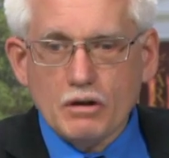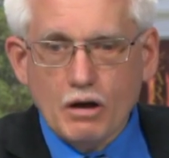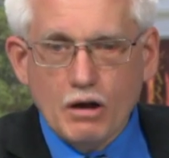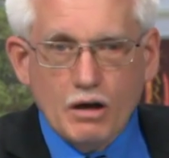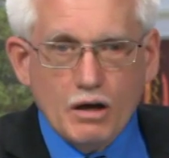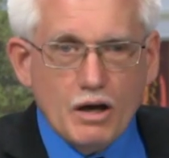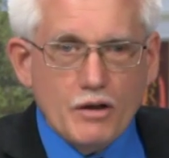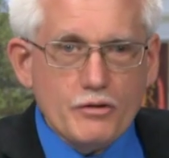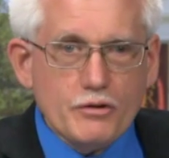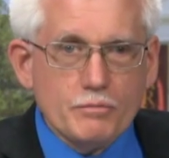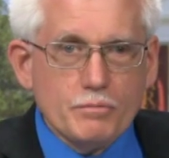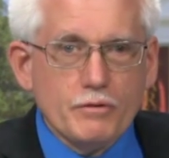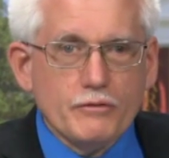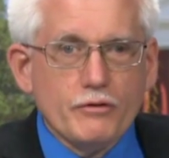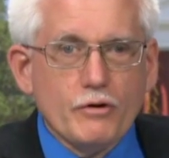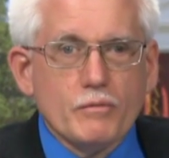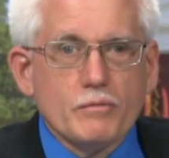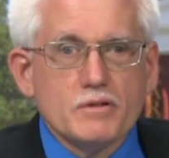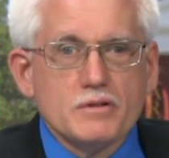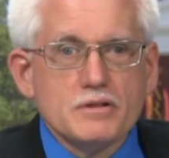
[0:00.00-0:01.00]
All other
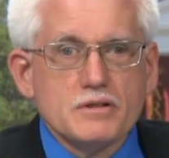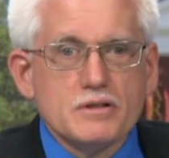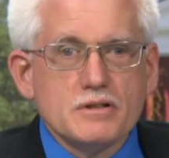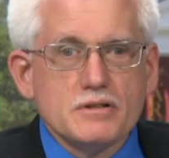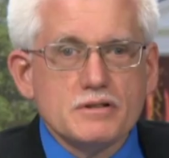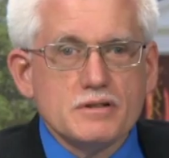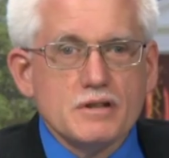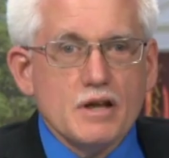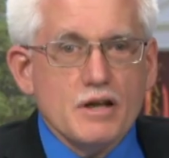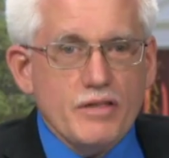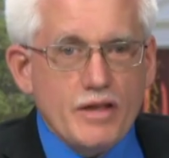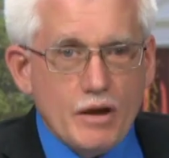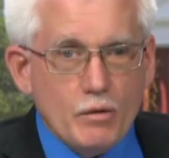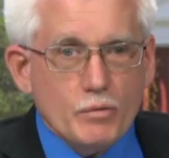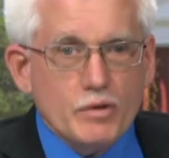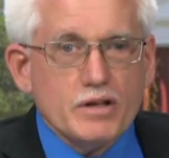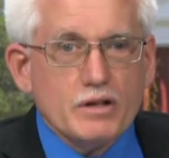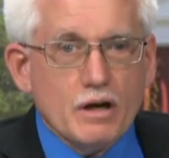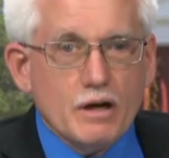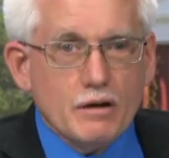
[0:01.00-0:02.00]
performances that
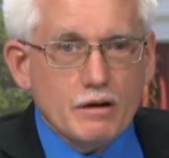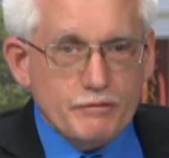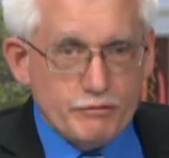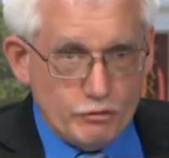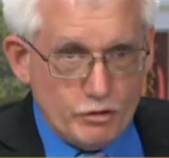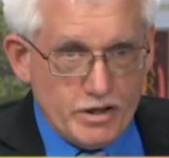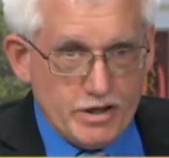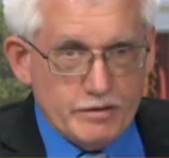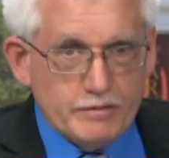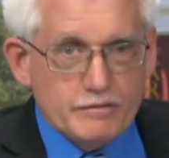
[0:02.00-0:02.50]
week are free.